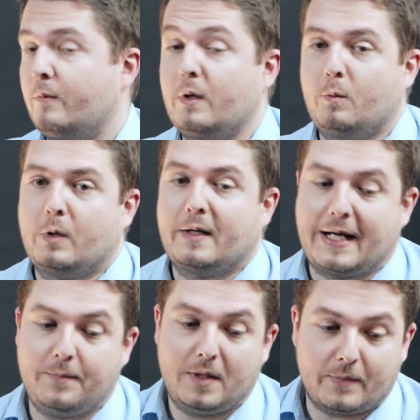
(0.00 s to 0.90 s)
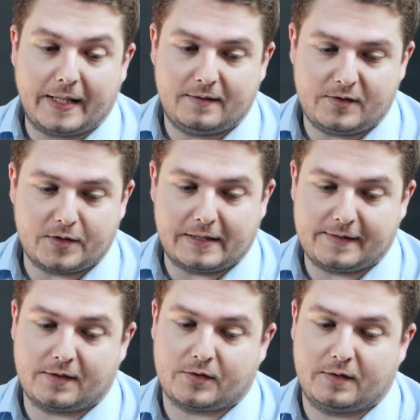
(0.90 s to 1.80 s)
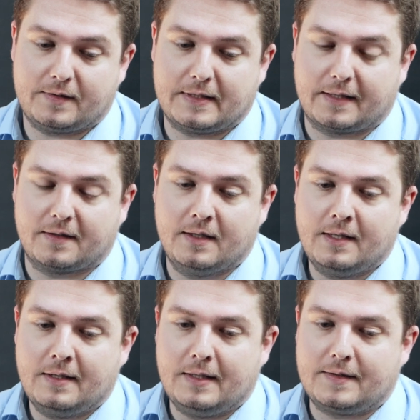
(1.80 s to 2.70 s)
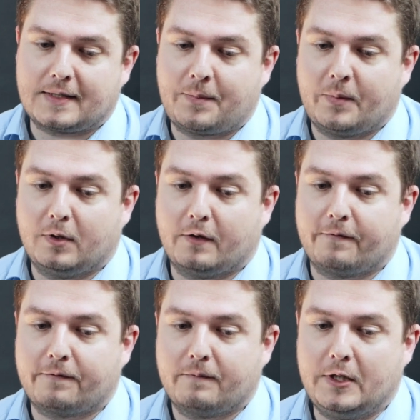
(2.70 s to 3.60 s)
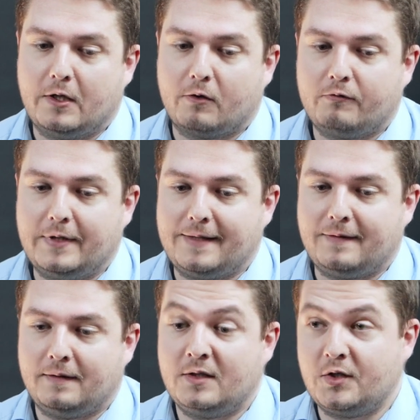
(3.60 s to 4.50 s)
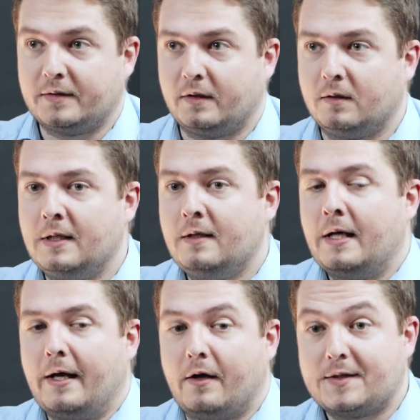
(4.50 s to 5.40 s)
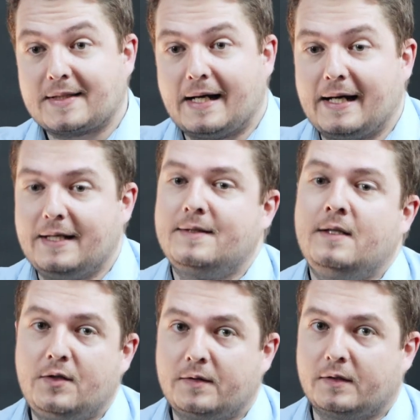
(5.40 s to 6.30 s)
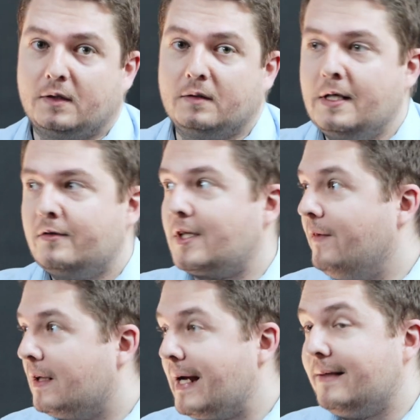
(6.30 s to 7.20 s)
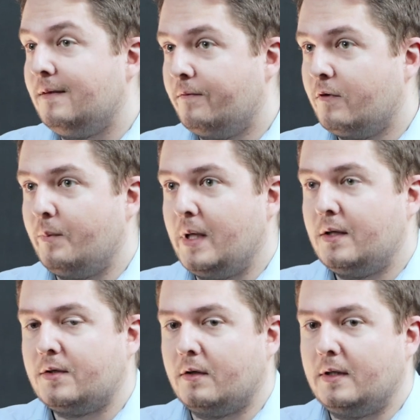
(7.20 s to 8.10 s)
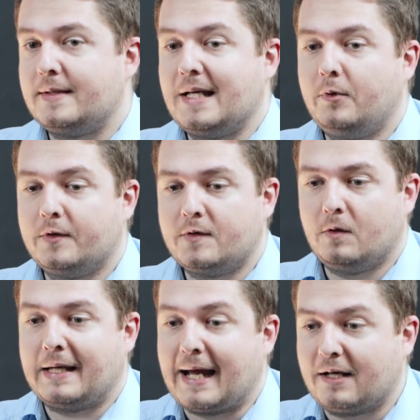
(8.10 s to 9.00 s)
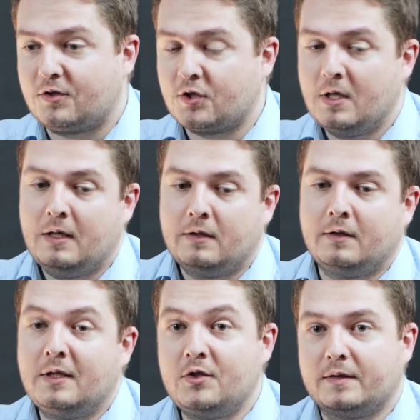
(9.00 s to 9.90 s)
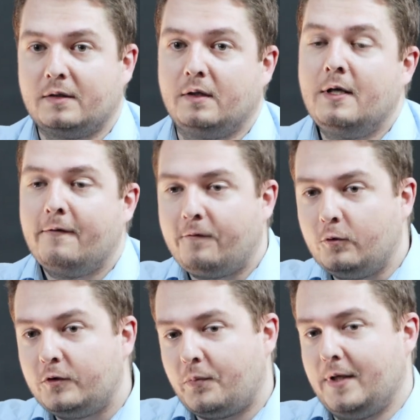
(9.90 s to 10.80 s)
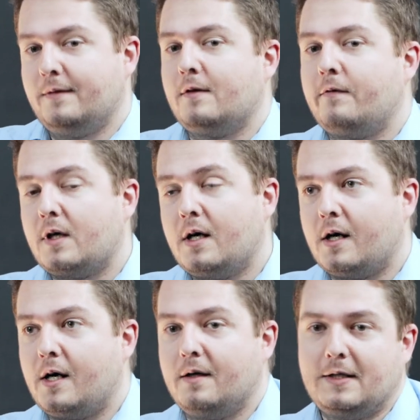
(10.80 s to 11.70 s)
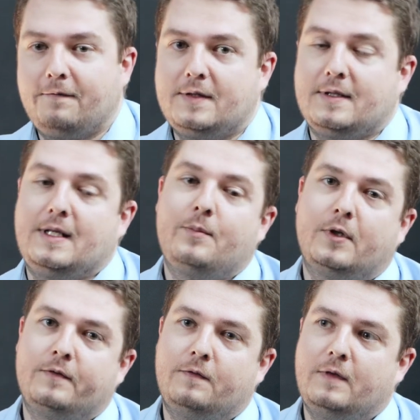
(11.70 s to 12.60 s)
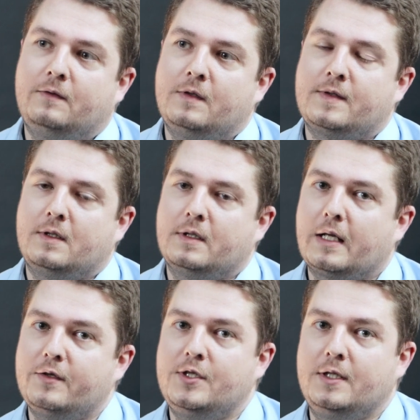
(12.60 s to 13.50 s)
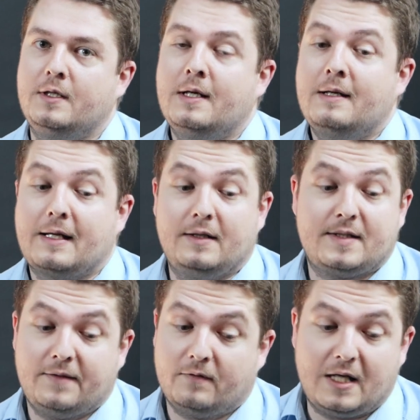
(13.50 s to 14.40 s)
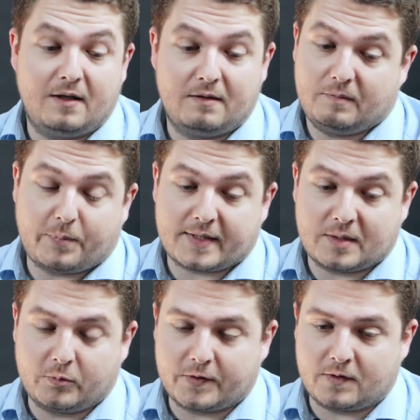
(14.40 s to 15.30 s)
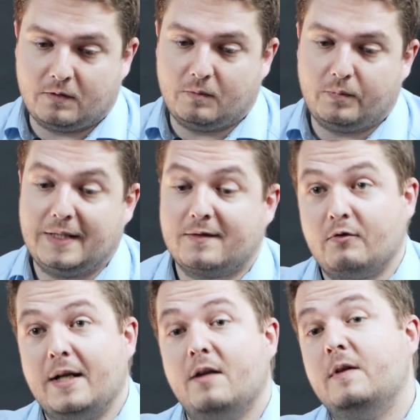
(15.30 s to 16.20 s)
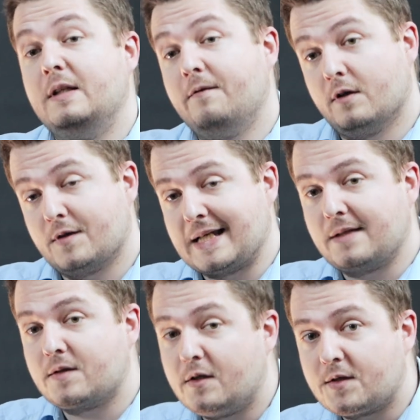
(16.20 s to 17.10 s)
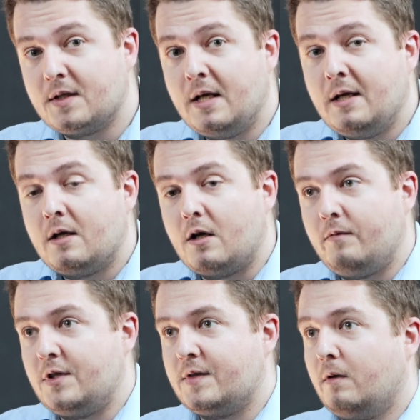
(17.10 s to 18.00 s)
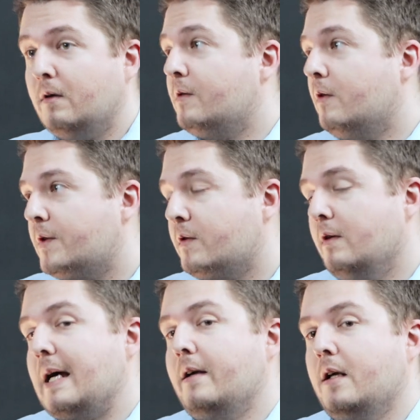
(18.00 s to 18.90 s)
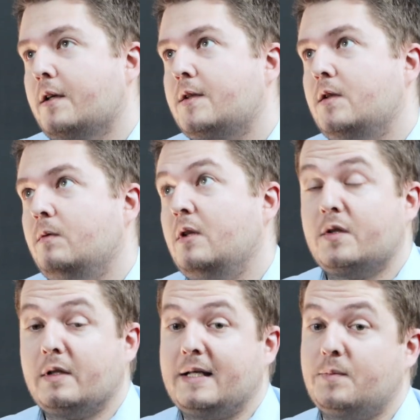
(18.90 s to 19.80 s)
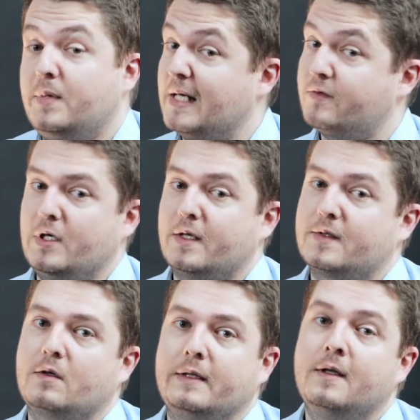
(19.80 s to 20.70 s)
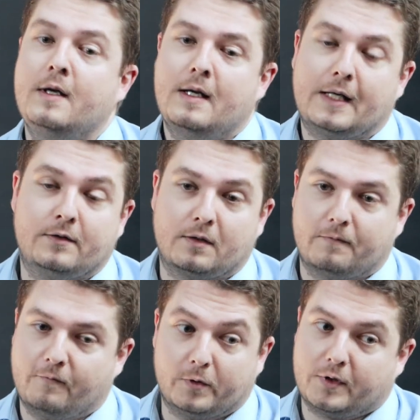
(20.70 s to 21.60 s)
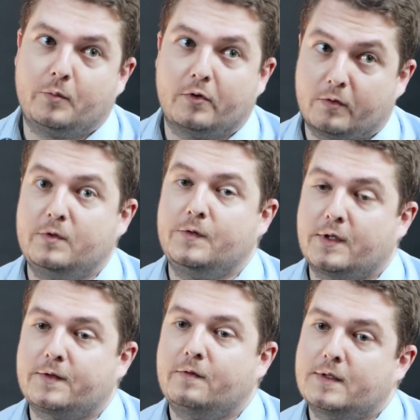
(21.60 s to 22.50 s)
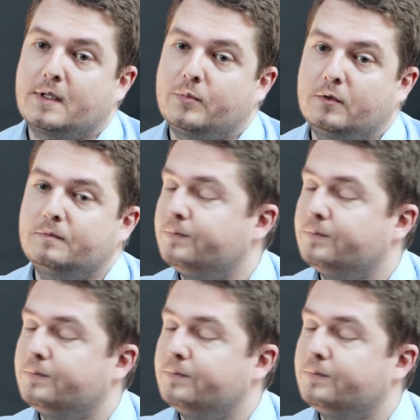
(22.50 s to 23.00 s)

What I mean by digitalization is that it's capable of creating digital signs, digital traffic light information. It's able to catch the digital footprint of a car if it's enabled with V2X technology, and it's even possible to be integrated with different sensors, which is also allowing us to digitalize pedestrians and other vulnerable road users, for example.